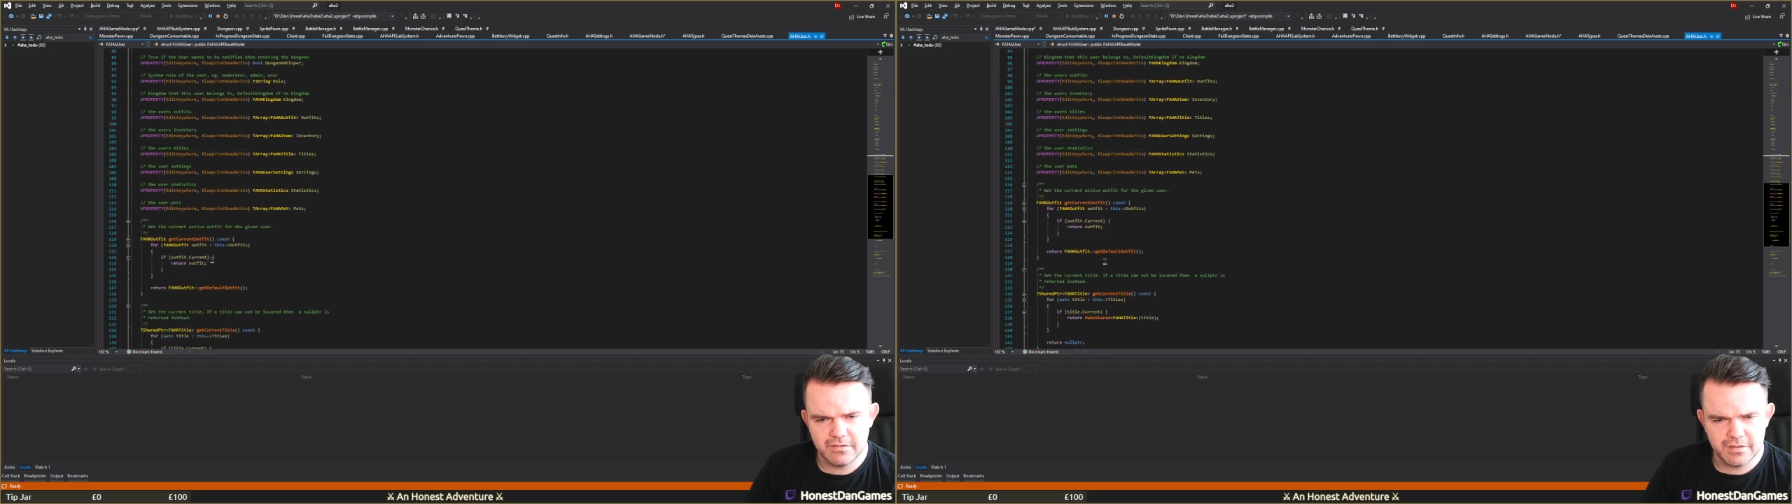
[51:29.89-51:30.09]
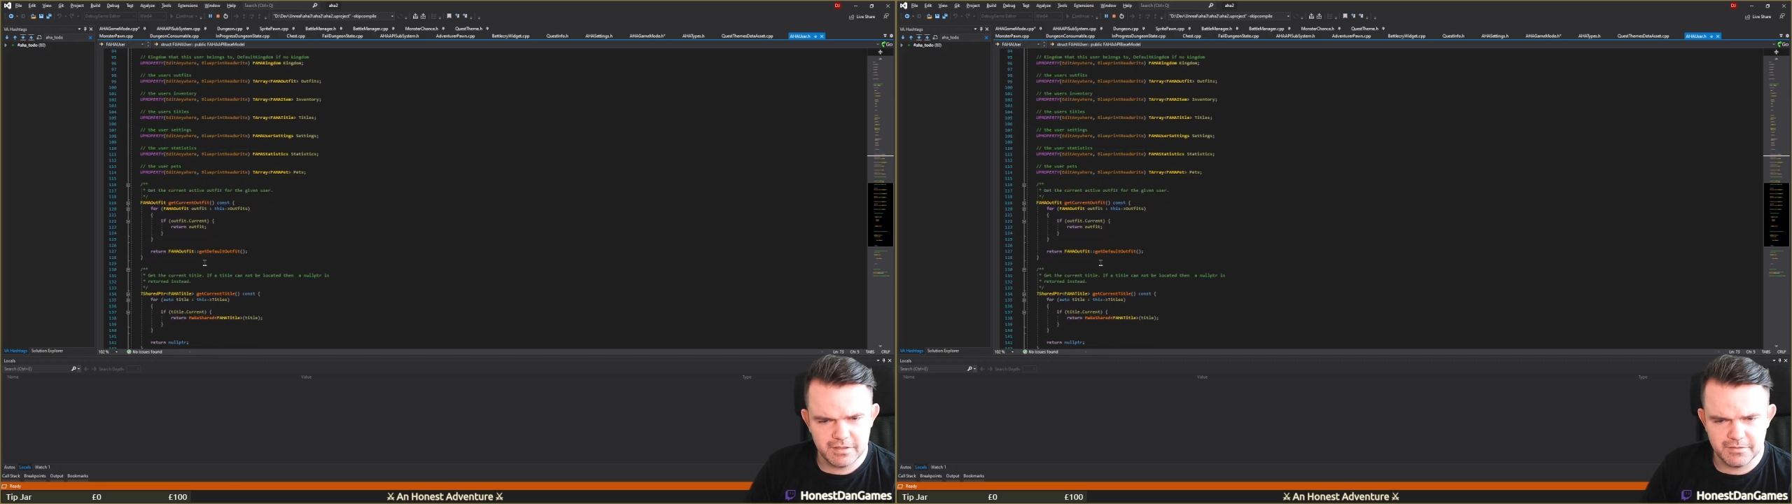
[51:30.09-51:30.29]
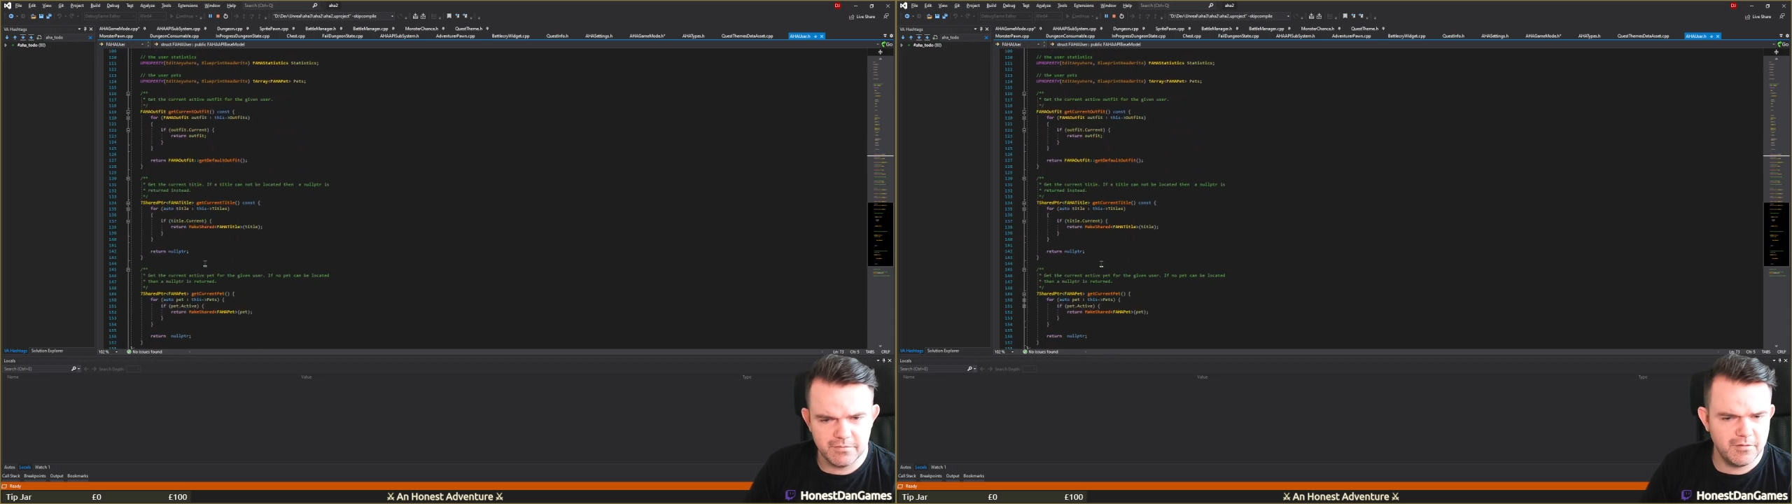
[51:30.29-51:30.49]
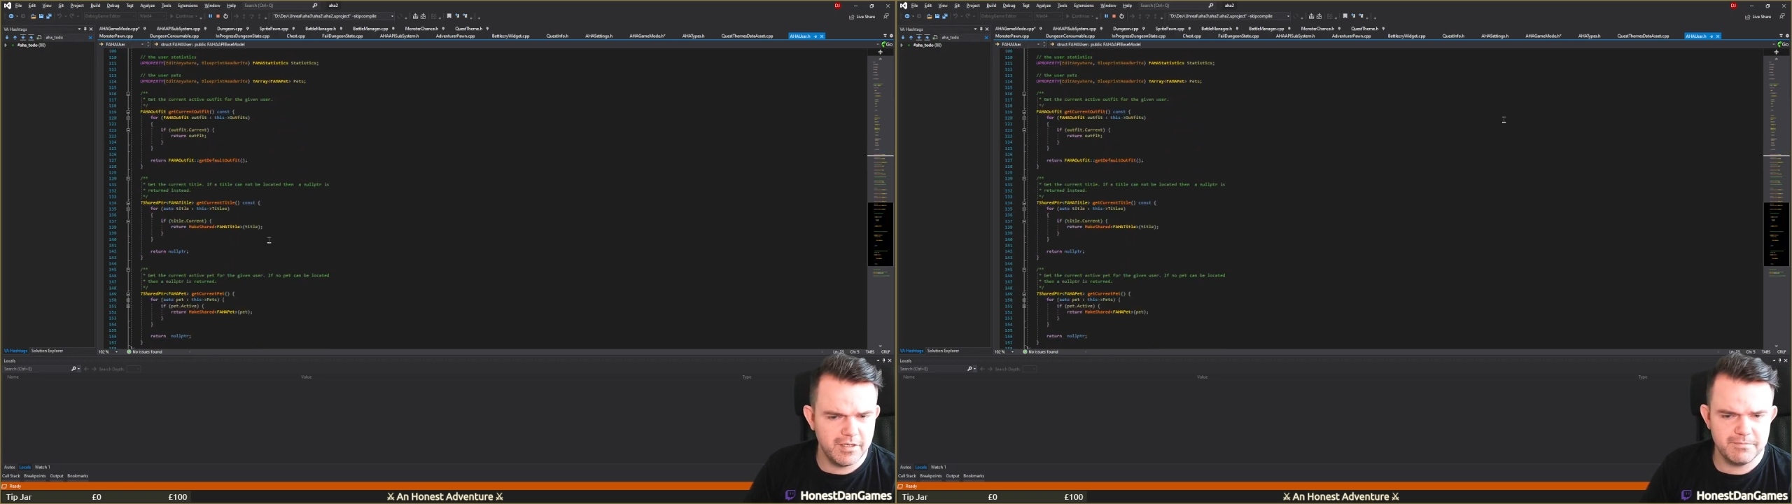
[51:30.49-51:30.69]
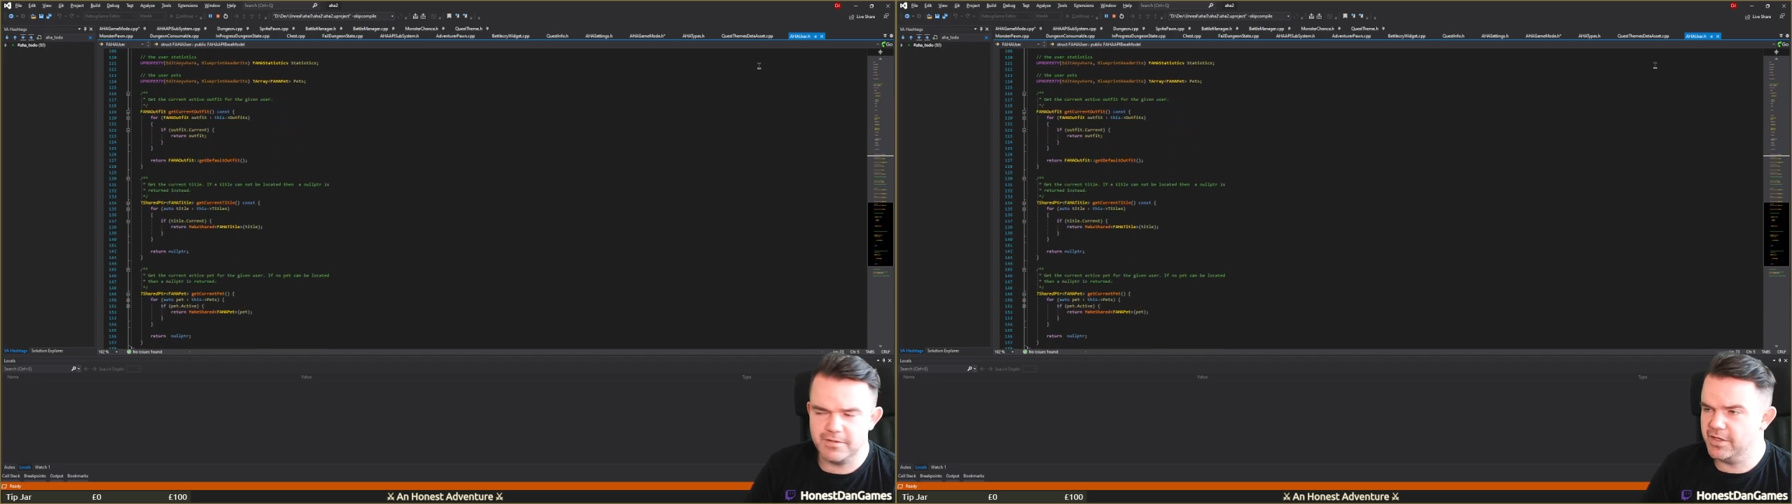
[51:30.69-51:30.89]
I don't know
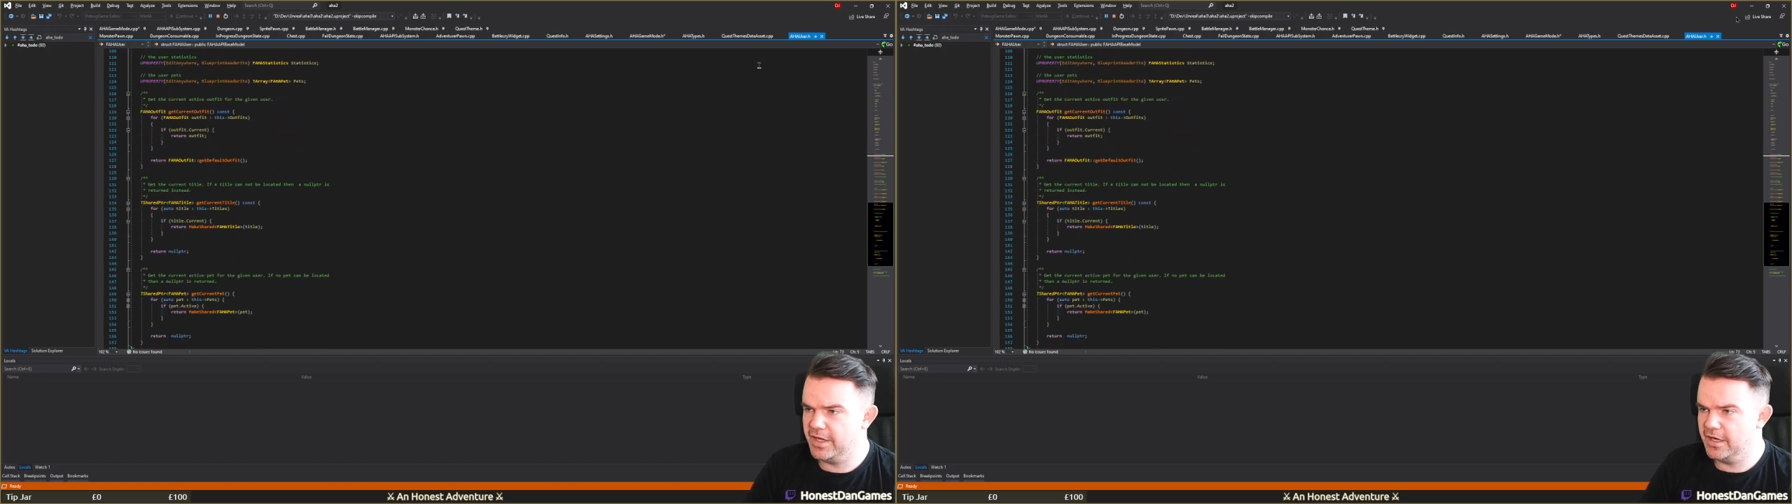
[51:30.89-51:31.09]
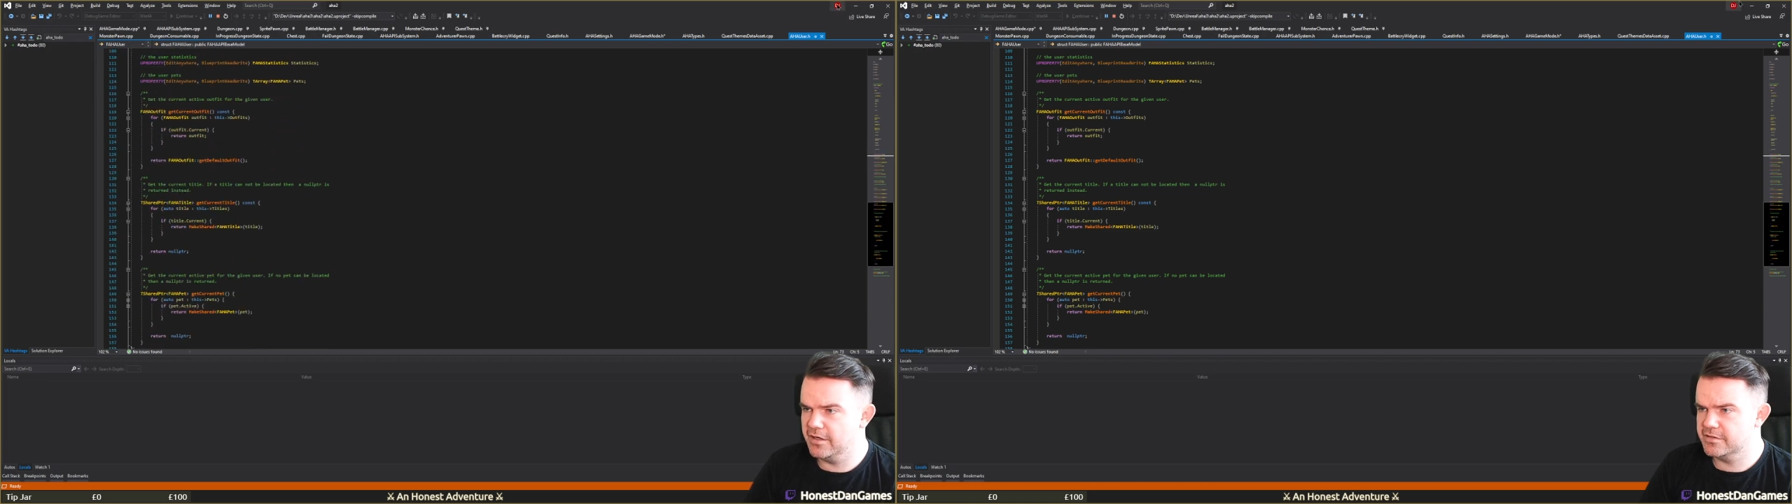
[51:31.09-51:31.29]
why, but they are,